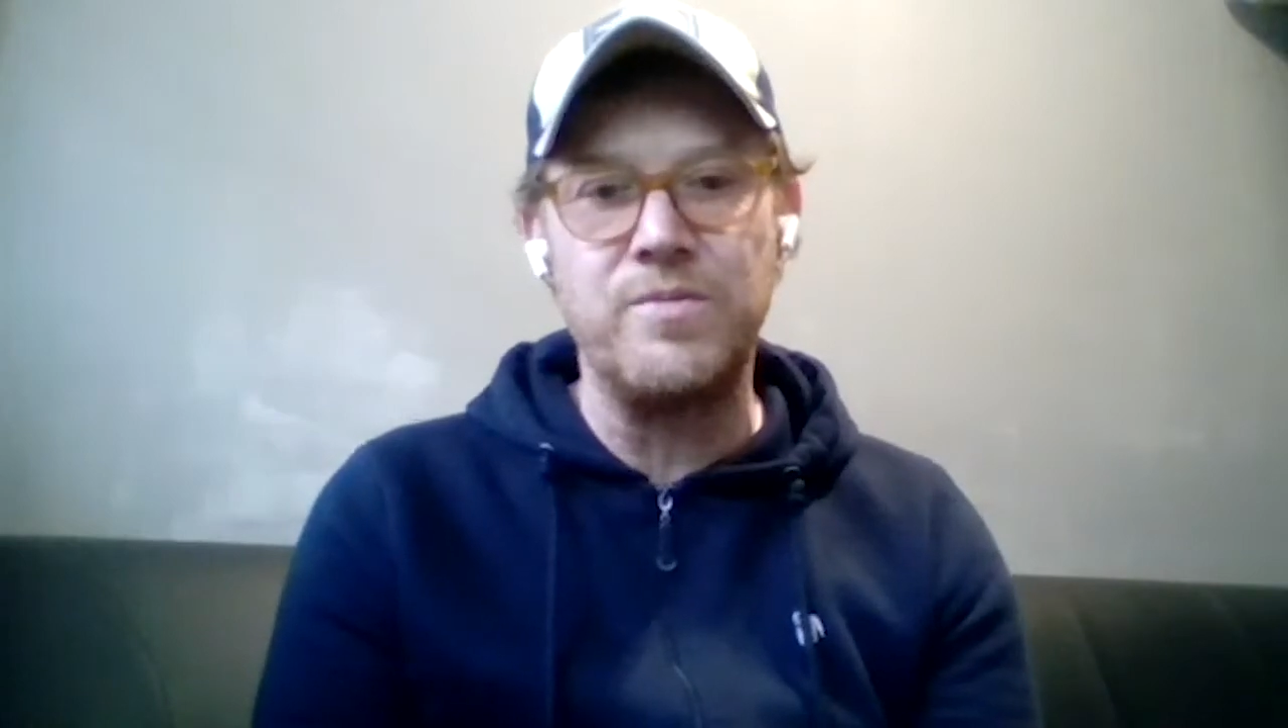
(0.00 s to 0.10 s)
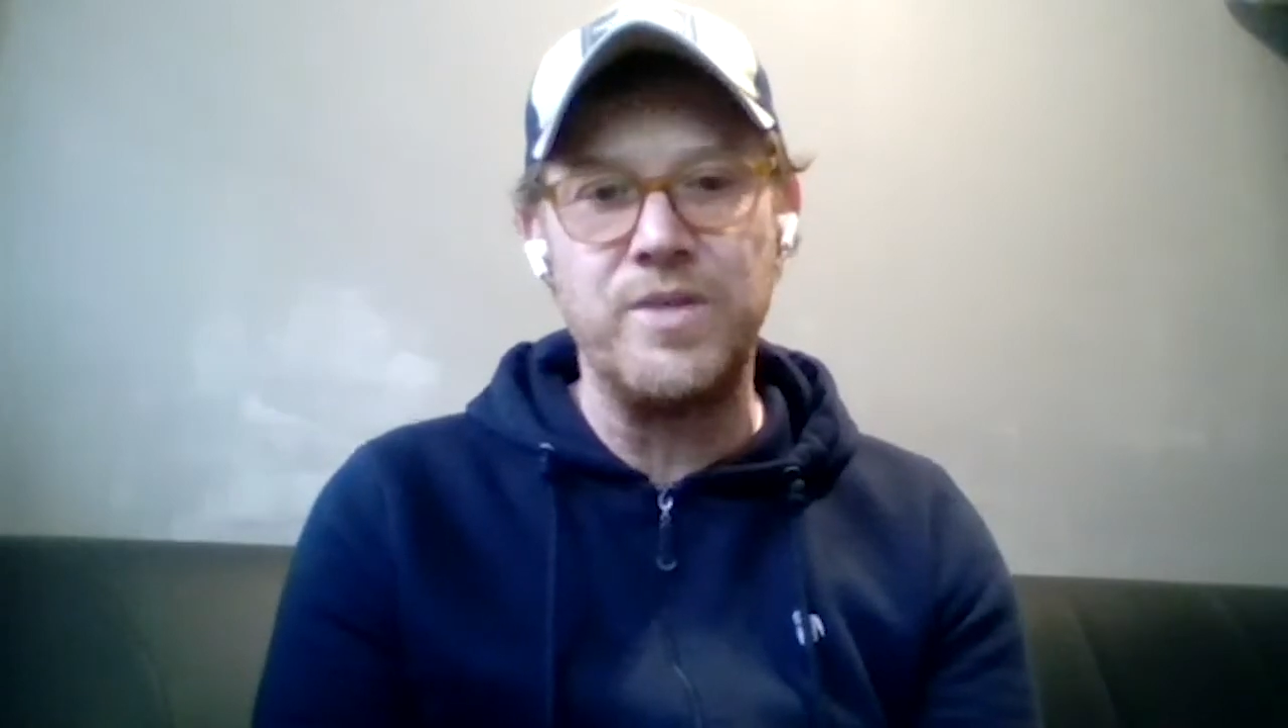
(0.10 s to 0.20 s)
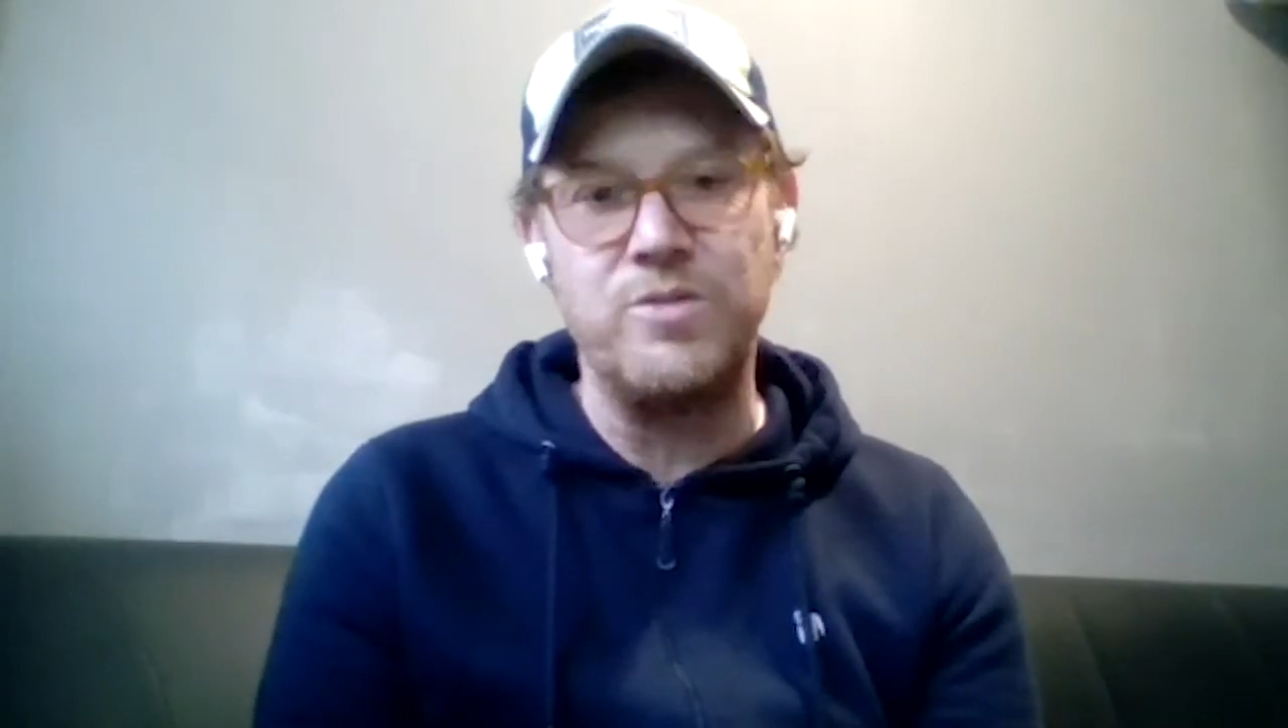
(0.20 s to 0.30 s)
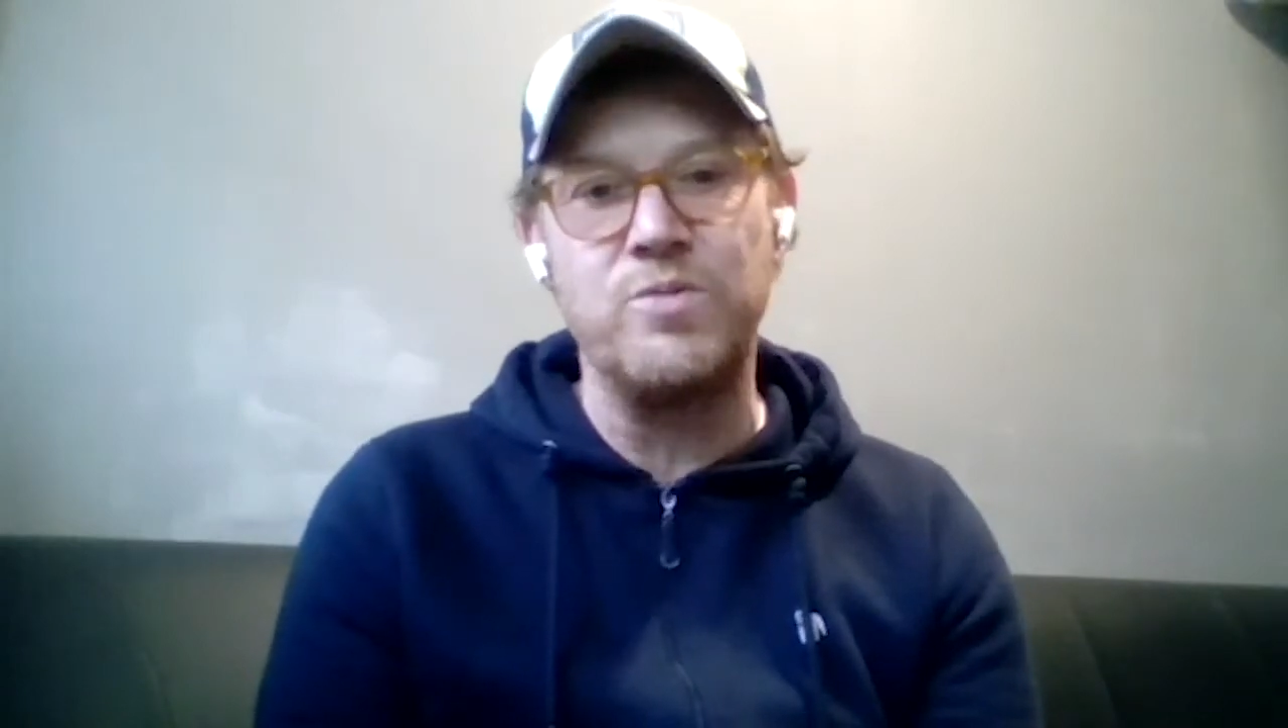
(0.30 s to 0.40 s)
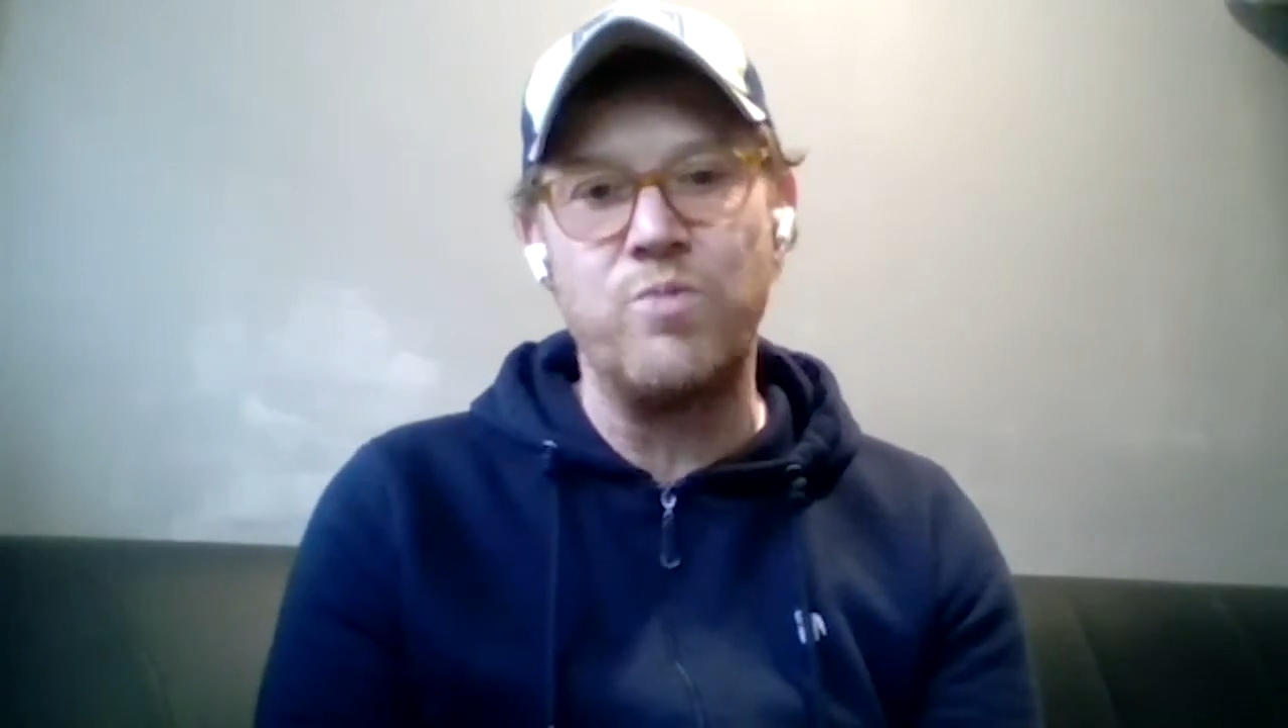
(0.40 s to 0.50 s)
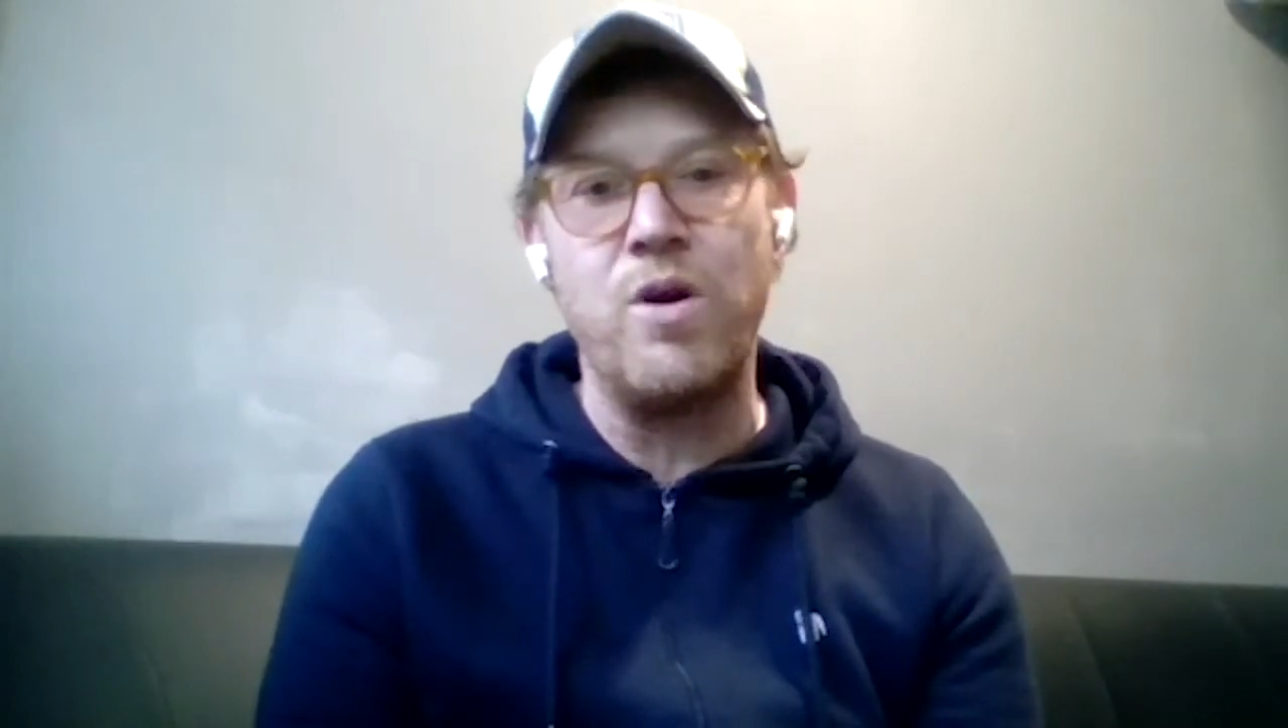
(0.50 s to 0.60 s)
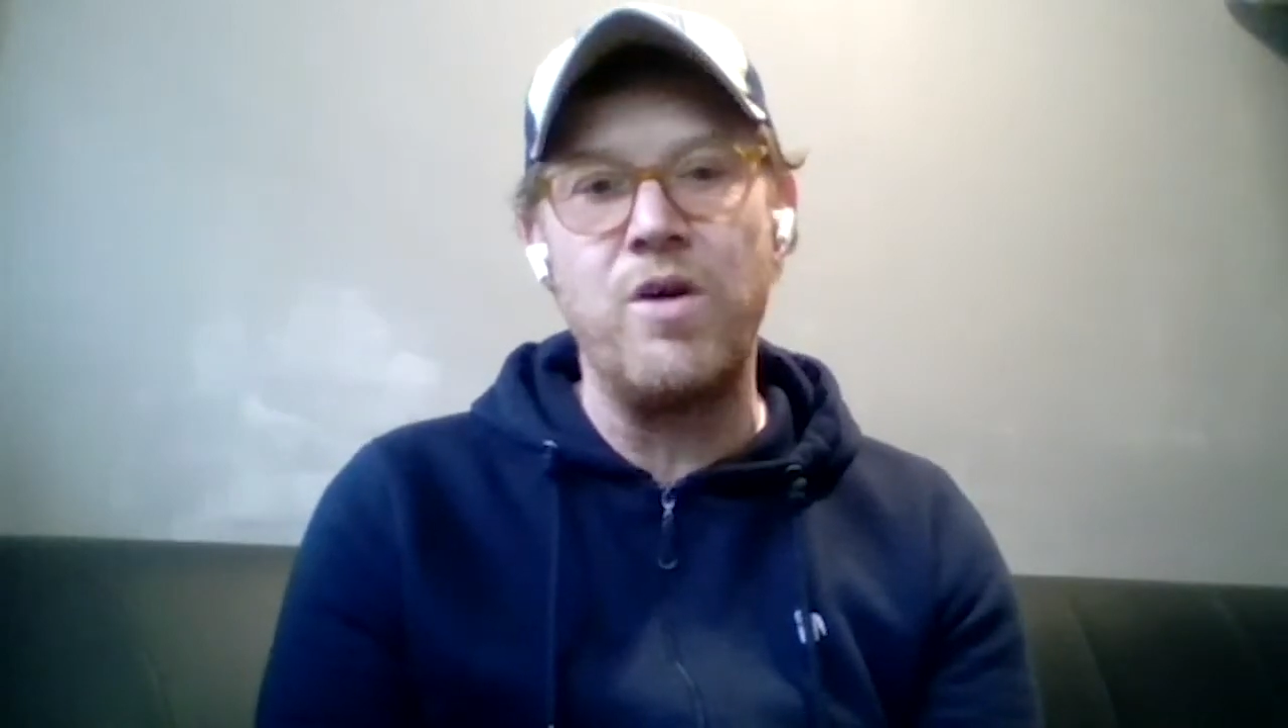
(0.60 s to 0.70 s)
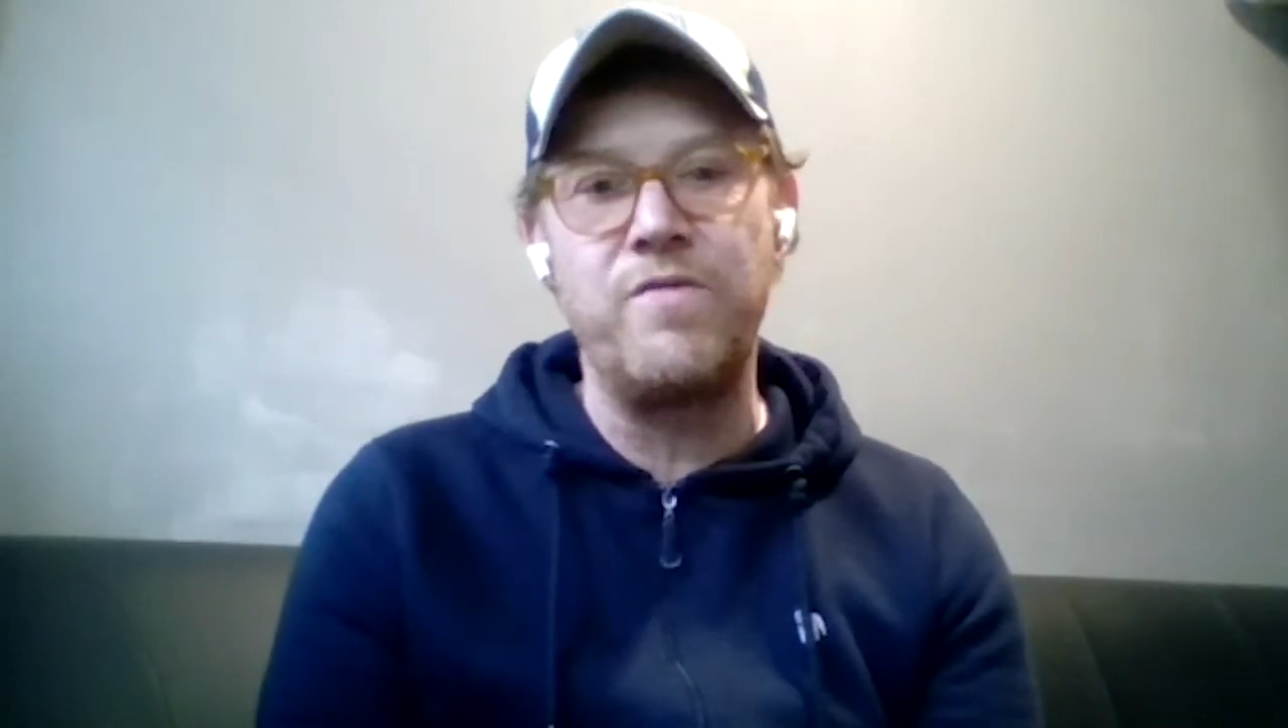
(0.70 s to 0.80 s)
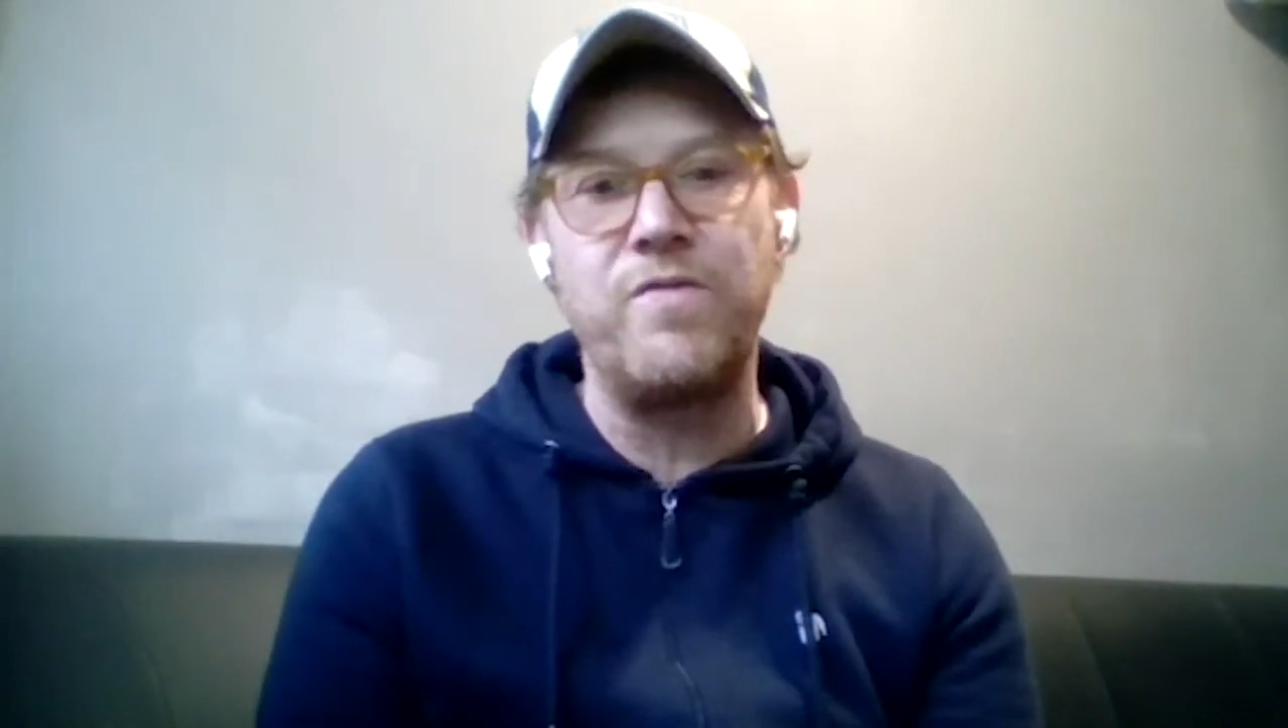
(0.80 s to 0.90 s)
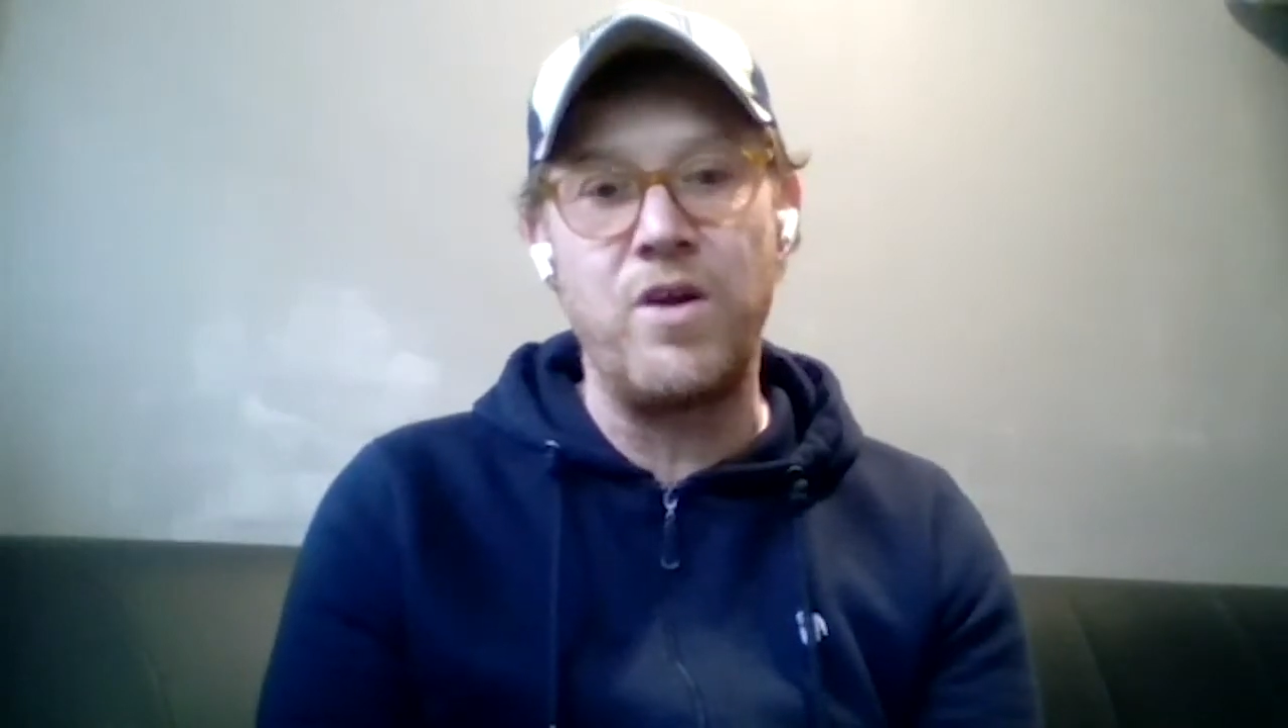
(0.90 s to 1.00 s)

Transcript: which was worth